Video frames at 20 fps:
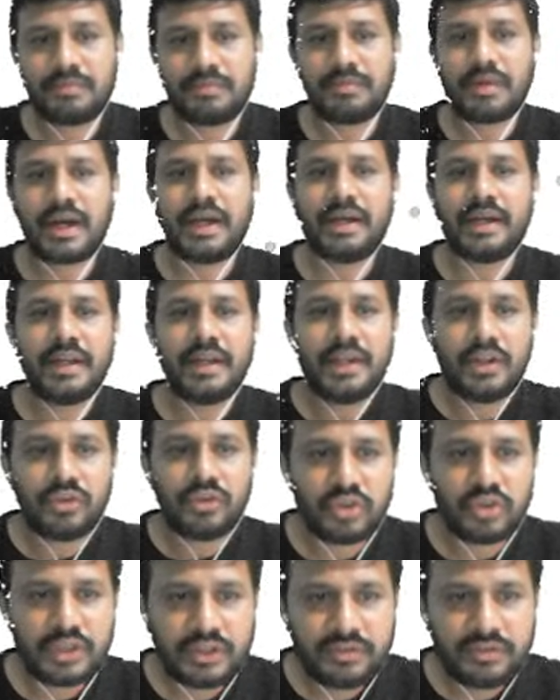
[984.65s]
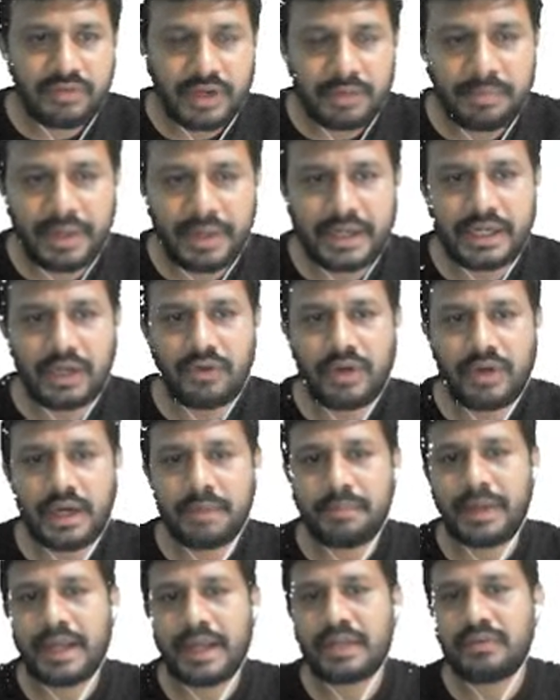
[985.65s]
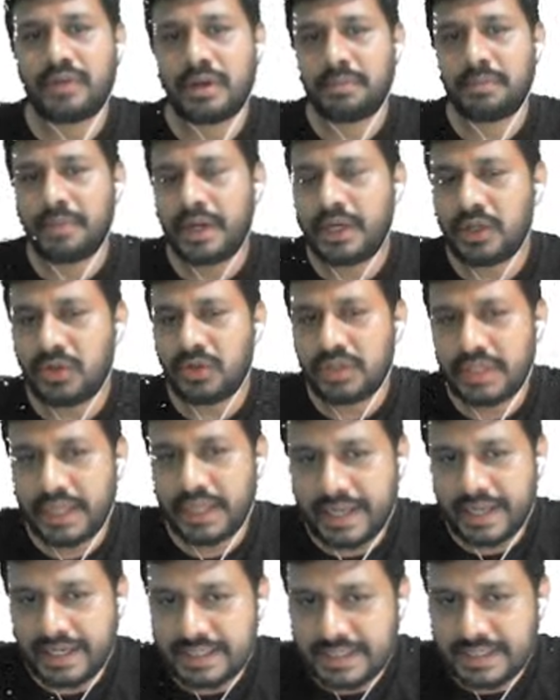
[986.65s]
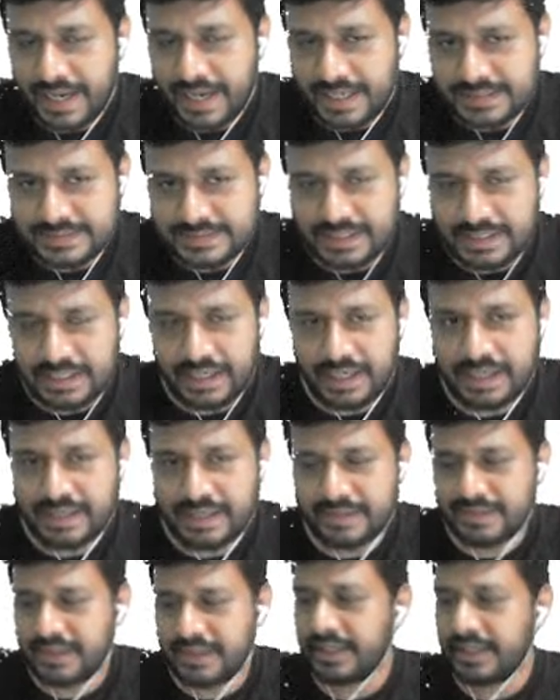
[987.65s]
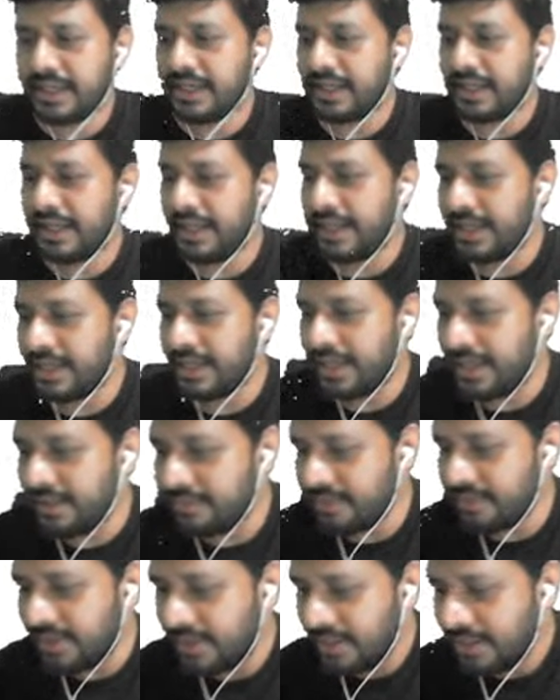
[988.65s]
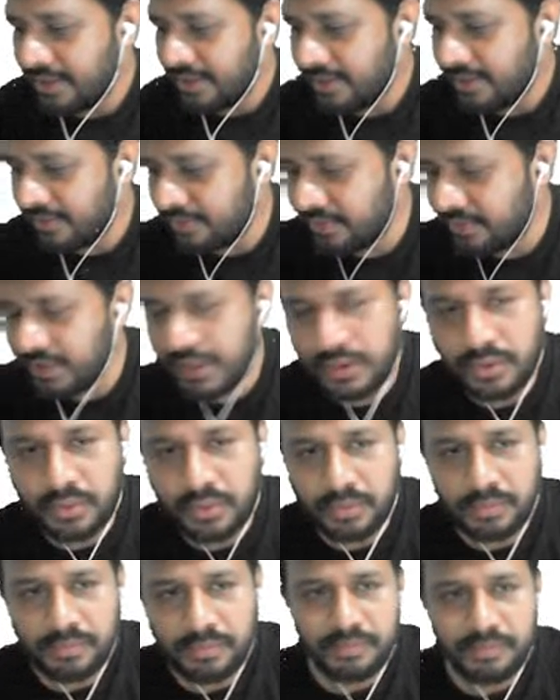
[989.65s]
Right? So this 1 by tau and minus 1 by tau, they get cancelled and resultant area is 0.